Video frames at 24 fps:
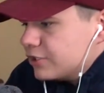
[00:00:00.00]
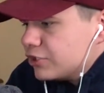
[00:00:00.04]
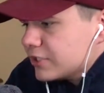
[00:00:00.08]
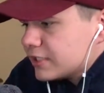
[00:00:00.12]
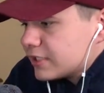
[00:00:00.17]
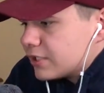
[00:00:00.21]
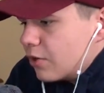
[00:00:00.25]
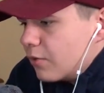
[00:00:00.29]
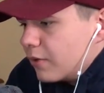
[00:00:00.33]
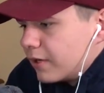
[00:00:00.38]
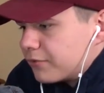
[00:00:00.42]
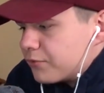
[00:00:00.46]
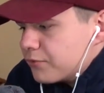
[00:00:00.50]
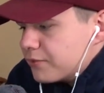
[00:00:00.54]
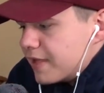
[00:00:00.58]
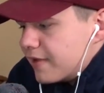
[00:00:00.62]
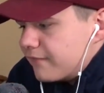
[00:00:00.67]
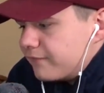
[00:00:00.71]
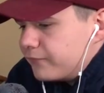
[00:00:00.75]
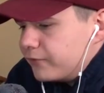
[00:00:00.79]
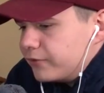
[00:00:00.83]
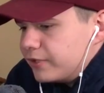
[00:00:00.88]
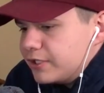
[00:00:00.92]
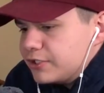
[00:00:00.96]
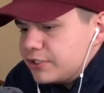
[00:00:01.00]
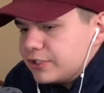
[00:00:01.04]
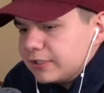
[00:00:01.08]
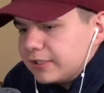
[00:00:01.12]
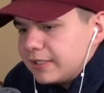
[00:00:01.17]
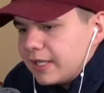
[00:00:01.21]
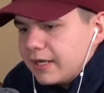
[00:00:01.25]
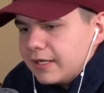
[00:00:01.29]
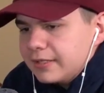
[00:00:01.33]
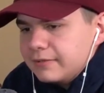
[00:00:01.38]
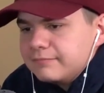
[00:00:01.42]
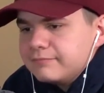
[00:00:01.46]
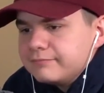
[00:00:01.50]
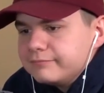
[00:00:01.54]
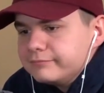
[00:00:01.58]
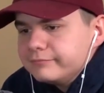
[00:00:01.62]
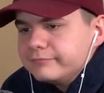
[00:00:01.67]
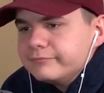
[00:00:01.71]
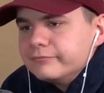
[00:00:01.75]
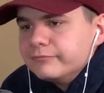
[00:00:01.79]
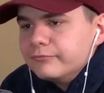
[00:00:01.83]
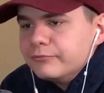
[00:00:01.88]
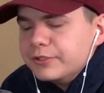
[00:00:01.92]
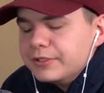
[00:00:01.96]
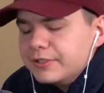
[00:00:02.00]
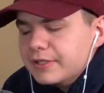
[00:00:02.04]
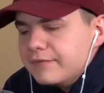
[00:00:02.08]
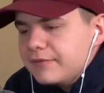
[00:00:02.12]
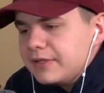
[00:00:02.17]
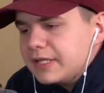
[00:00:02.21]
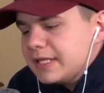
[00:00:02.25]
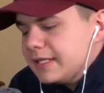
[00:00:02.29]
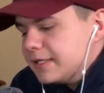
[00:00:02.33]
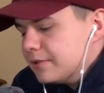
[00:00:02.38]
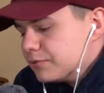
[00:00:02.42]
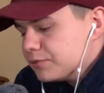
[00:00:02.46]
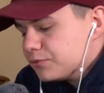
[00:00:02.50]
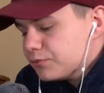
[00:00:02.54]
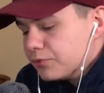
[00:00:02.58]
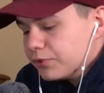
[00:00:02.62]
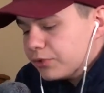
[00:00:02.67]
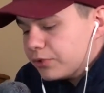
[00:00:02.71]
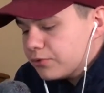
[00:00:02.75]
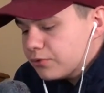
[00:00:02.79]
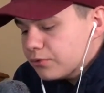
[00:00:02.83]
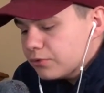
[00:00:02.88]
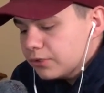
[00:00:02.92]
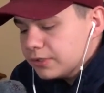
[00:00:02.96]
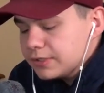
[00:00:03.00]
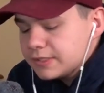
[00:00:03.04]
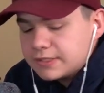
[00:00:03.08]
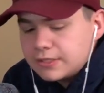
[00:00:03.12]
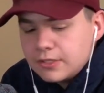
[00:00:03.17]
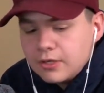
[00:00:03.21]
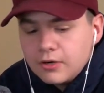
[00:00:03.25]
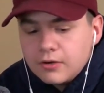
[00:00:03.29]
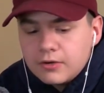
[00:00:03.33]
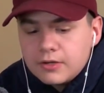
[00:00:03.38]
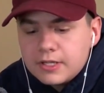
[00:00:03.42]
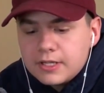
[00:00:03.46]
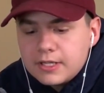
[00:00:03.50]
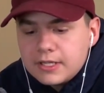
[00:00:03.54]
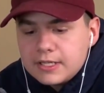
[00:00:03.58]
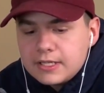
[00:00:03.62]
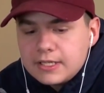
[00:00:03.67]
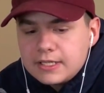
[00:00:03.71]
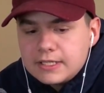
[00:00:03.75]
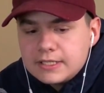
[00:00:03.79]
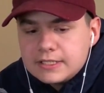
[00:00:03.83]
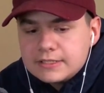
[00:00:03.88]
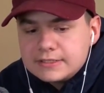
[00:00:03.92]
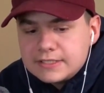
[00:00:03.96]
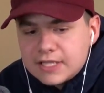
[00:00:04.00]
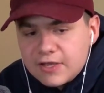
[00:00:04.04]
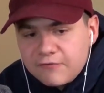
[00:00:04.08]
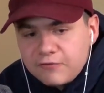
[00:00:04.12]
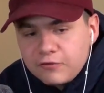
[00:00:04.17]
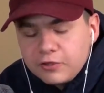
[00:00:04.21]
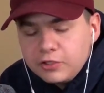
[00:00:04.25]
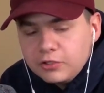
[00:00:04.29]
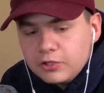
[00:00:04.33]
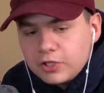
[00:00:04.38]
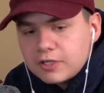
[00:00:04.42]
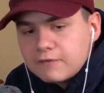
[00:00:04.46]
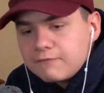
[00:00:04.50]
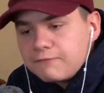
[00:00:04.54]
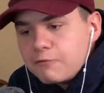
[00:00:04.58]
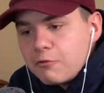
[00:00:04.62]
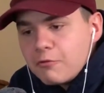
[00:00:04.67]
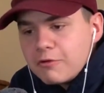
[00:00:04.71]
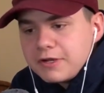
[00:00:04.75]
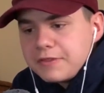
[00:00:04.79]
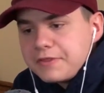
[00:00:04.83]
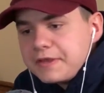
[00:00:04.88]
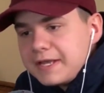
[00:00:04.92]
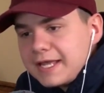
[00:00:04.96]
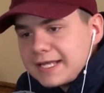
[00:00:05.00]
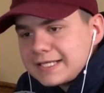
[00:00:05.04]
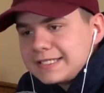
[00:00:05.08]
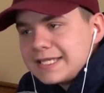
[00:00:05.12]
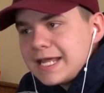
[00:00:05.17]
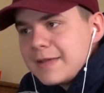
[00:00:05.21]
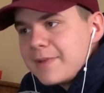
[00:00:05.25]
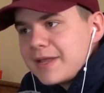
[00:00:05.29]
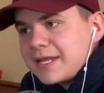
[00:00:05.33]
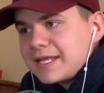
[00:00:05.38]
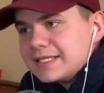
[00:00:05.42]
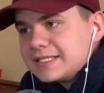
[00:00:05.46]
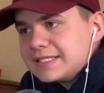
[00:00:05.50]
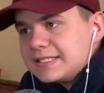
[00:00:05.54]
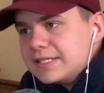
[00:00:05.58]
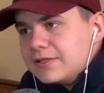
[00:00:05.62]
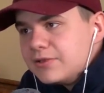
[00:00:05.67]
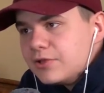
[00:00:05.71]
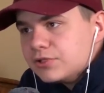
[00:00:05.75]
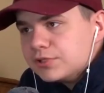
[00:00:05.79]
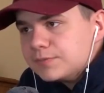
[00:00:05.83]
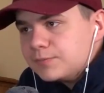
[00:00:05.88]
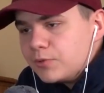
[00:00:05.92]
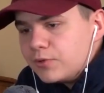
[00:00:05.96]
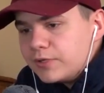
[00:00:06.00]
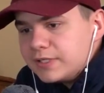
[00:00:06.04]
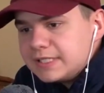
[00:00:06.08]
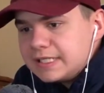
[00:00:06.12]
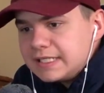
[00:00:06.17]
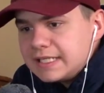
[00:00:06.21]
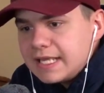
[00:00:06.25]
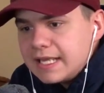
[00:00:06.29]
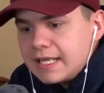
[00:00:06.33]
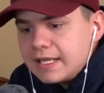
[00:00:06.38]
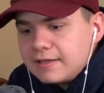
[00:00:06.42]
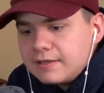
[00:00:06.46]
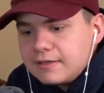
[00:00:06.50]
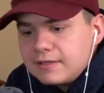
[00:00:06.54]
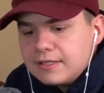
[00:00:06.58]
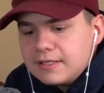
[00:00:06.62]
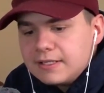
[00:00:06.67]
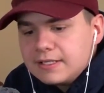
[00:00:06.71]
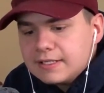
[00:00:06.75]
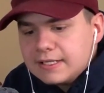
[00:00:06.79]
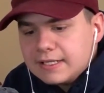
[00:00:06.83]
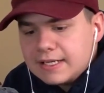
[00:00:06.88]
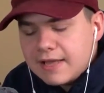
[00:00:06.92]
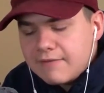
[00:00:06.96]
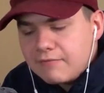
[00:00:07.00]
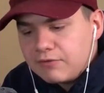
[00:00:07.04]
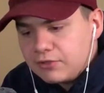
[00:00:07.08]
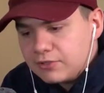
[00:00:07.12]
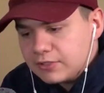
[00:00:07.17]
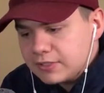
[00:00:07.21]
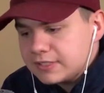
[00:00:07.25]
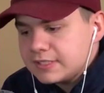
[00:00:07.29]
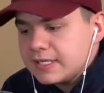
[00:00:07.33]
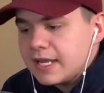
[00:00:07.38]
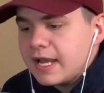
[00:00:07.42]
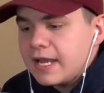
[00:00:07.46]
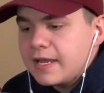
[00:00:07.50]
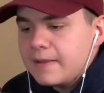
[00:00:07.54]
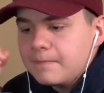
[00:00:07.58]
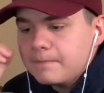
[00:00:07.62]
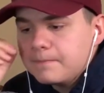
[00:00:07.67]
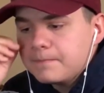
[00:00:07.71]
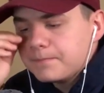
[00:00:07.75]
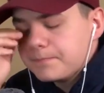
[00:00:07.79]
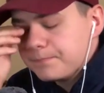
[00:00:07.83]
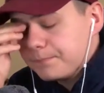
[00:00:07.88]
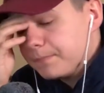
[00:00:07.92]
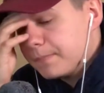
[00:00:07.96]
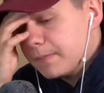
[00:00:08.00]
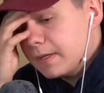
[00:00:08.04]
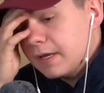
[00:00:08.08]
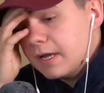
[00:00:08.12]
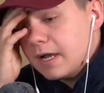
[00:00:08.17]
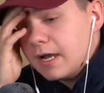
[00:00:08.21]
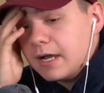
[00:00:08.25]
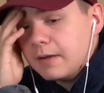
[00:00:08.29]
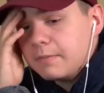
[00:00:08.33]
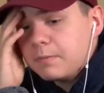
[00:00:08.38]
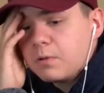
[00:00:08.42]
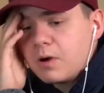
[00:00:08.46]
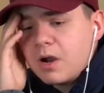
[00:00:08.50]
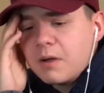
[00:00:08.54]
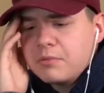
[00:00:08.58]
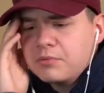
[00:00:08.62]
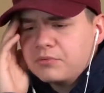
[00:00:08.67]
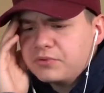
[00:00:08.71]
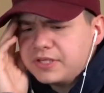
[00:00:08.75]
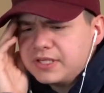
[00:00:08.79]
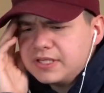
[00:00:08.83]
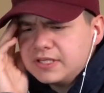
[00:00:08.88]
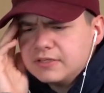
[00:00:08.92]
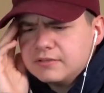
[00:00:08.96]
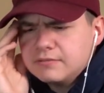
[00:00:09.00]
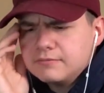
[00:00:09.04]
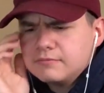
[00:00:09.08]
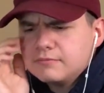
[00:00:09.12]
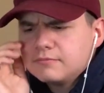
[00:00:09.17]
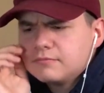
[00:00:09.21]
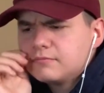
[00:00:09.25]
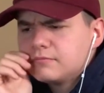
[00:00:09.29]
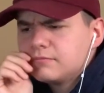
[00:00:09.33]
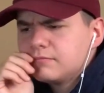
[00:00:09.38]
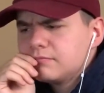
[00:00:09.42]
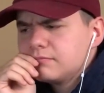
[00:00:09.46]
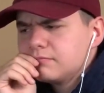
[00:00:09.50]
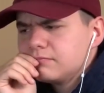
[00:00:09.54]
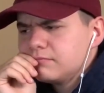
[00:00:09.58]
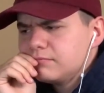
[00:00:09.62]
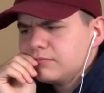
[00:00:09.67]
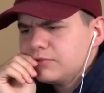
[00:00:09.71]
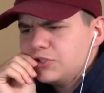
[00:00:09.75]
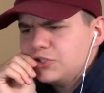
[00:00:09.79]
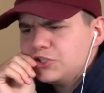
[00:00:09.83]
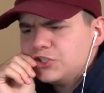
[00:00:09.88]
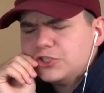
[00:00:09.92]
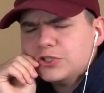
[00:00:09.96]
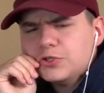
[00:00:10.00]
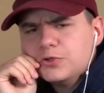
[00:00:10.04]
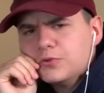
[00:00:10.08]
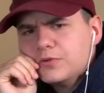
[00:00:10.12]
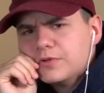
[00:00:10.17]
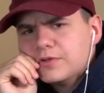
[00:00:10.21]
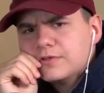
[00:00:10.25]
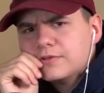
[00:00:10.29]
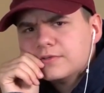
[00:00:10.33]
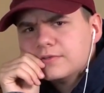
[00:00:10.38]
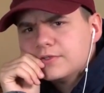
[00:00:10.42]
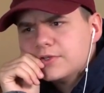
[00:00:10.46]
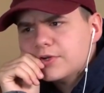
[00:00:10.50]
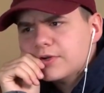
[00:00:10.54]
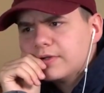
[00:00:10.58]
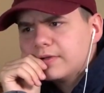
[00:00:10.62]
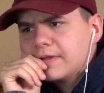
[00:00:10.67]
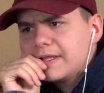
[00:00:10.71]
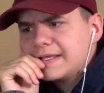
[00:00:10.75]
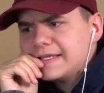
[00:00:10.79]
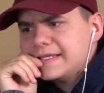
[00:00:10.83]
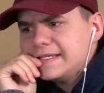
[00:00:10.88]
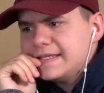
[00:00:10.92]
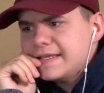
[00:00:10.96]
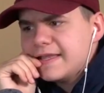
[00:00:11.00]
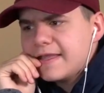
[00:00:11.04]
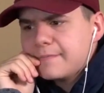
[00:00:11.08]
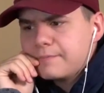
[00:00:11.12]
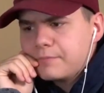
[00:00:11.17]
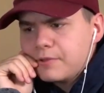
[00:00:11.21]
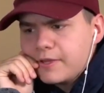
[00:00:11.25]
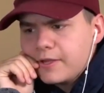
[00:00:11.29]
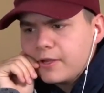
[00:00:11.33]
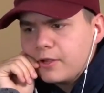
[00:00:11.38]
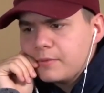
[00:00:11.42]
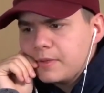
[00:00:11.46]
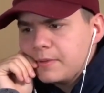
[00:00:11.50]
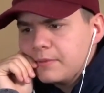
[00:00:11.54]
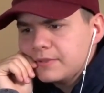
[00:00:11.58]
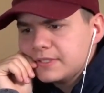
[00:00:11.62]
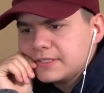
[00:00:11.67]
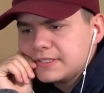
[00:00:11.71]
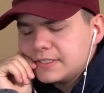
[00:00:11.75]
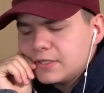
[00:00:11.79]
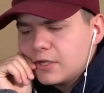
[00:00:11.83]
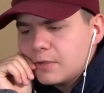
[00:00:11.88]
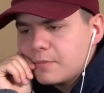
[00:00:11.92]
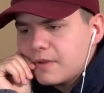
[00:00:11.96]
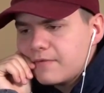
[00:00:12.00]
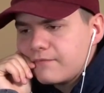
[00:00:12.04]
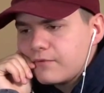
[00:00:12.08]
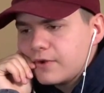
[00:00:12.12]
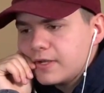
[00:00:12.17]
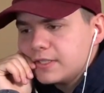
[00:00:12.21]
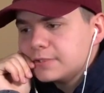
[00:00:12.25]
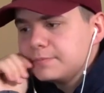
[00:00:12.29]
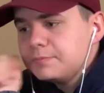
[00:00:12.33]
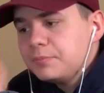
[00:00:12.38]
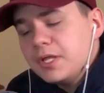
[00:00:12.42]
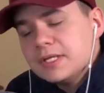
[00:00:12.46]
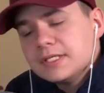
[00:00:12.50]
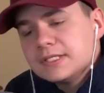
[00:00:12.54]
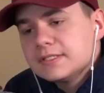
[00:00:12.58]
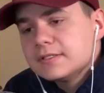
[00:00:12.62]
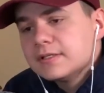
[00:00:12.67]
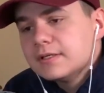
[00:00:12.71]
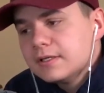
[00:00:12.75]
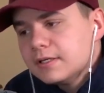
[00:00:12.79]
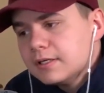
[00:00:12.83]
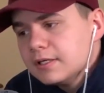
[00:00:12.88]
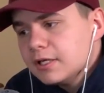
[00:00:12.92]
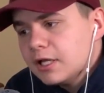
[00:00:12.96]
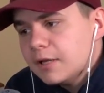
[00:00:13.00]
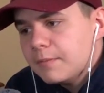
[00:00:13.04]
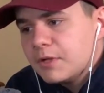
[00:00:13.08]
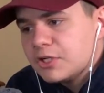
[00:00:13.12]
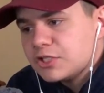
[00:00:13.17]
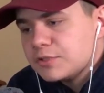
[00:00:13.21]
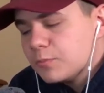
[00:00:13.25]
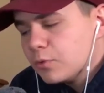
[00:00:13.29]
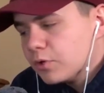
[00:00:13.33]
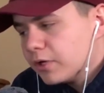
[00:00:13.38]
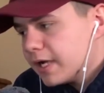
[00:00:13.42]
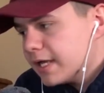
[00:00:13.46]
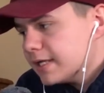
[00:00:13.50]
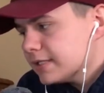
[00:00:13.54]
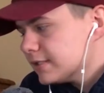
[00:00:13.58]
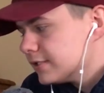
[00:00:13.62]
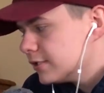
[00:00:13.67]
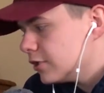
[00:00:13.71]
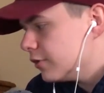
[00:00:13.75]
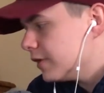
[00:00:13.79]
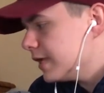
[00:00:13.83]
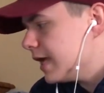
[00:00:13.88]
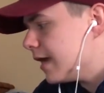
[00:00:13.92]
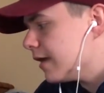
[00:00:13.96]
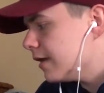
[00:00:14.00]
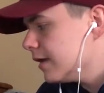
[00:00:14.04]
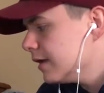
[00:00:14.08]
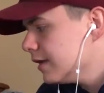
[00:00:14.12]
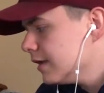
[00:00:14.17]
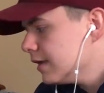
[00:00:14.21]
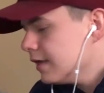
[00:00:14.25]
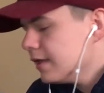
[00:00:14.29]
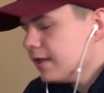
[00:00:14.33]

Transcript: just going through that footage and kind of reliving it. It was really cool. So definitely looking forward to the next time I can see those boys again and have a good time. Probably in June during like EA Play, I'll be able to see all my friends plus a bunch more guys. So yeah.